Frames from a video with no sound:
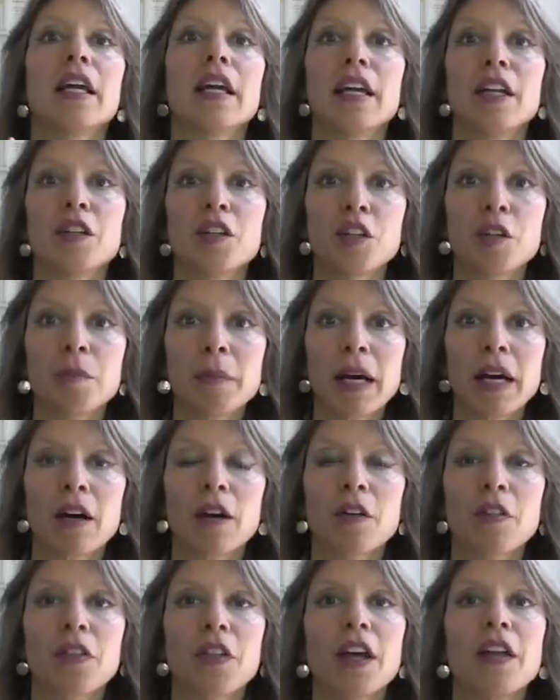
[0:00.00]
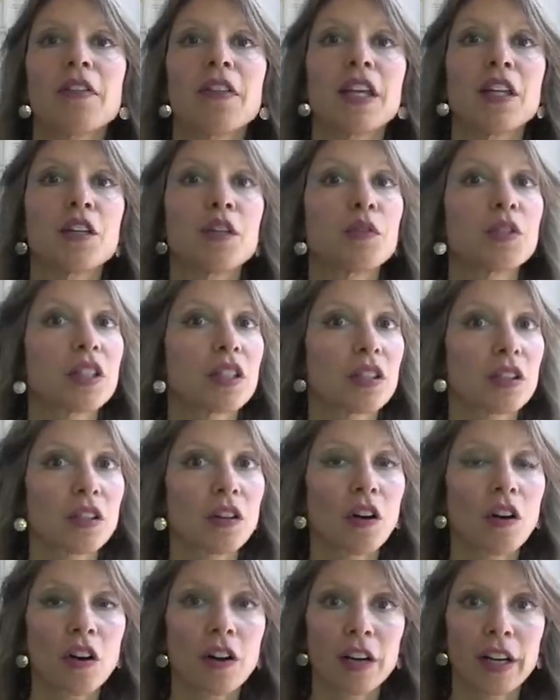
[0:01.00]
in your mouth and then you
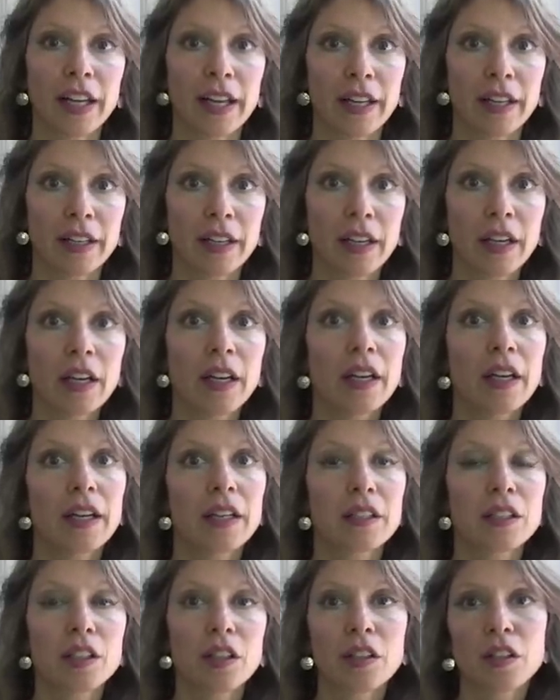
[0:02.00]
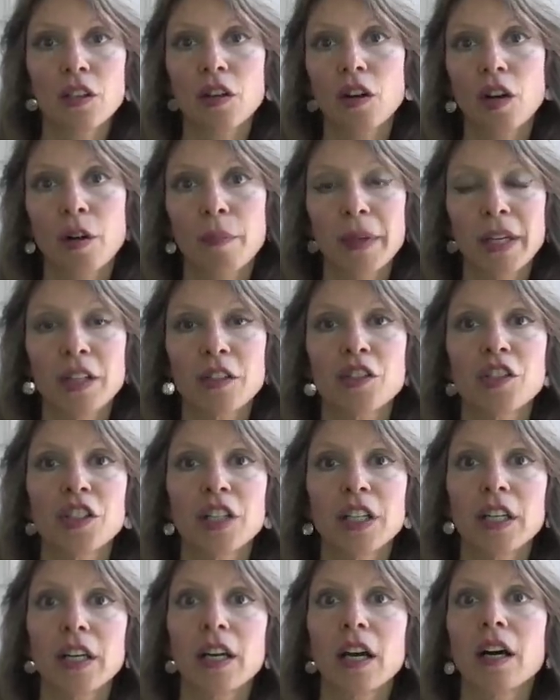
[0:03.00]
discard it into the garbage
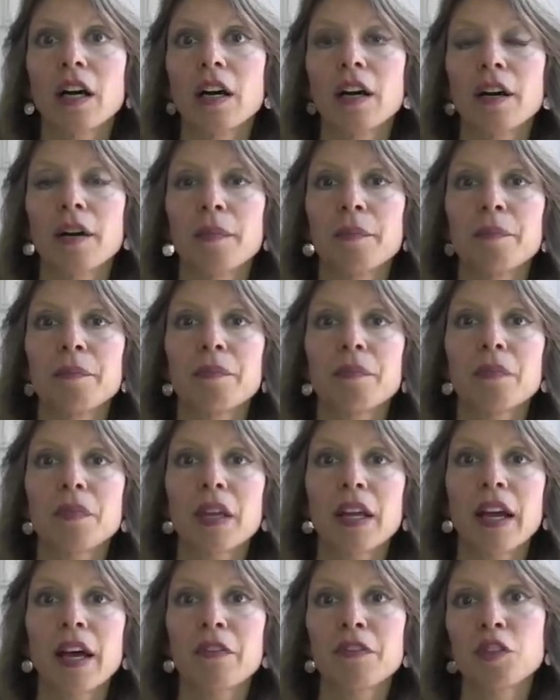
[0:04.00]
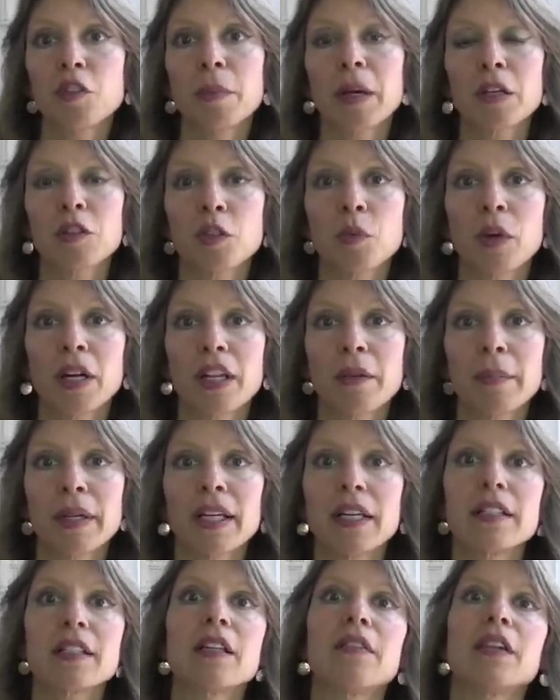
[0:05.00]
um, after about 20
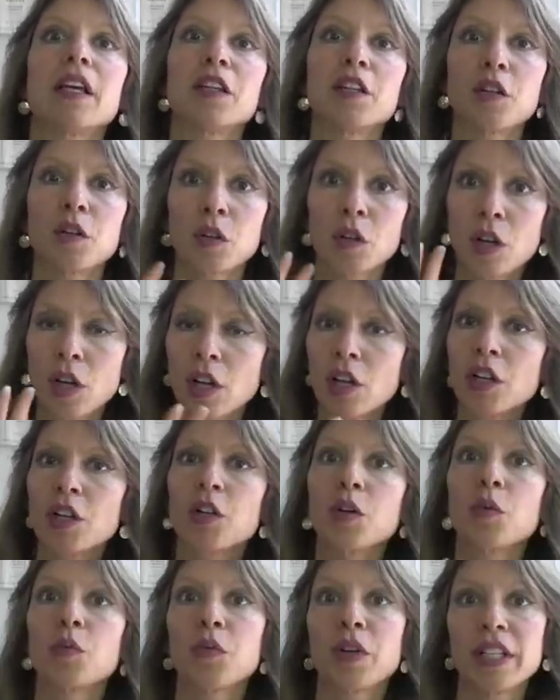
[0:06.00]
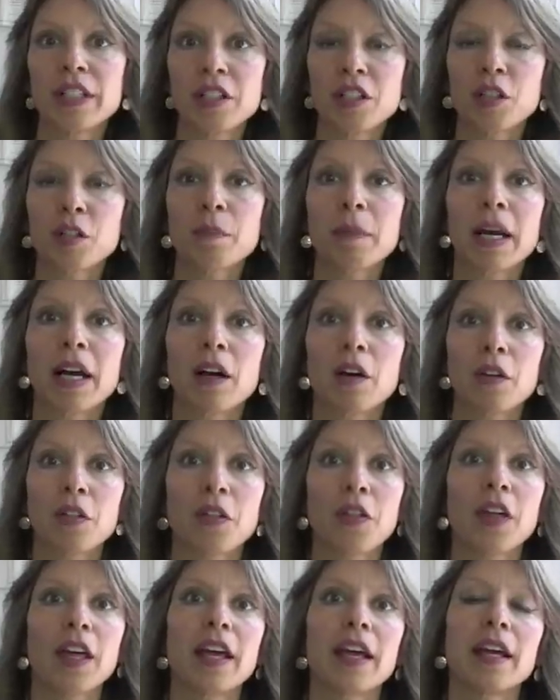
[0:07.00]
minutes and then you'll, you know, rinse your
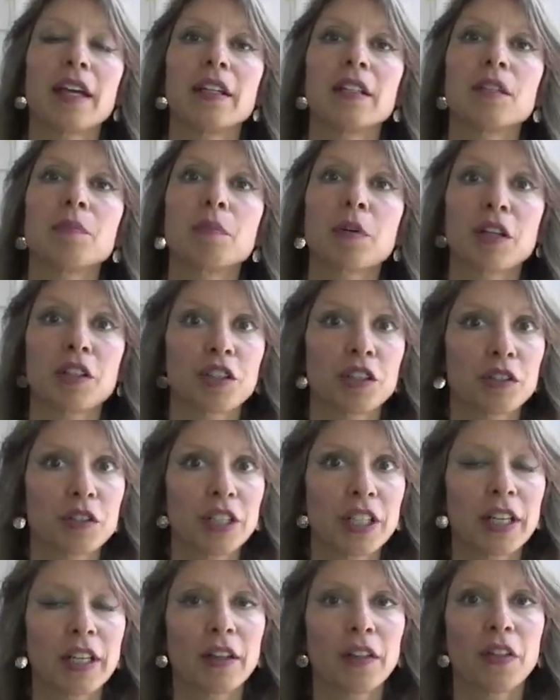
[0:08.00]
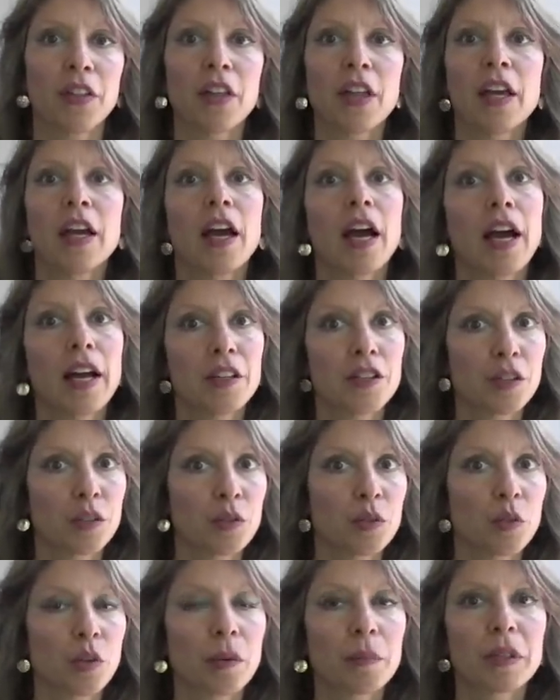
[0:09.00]
mouth and brush your teeth as you
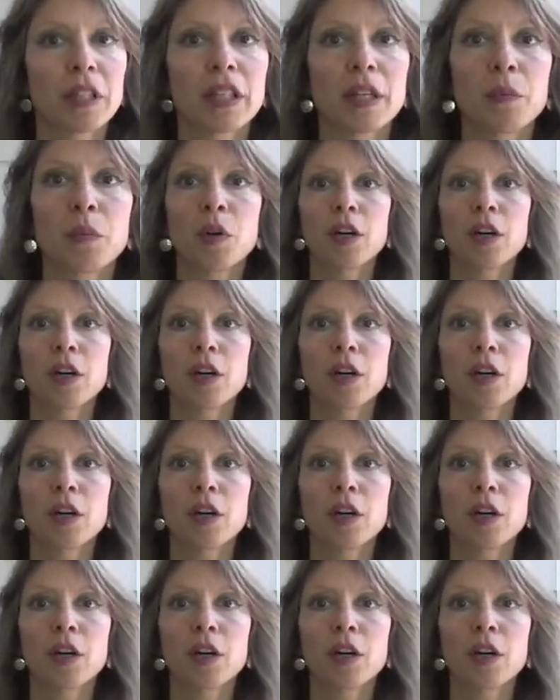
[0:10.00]
normally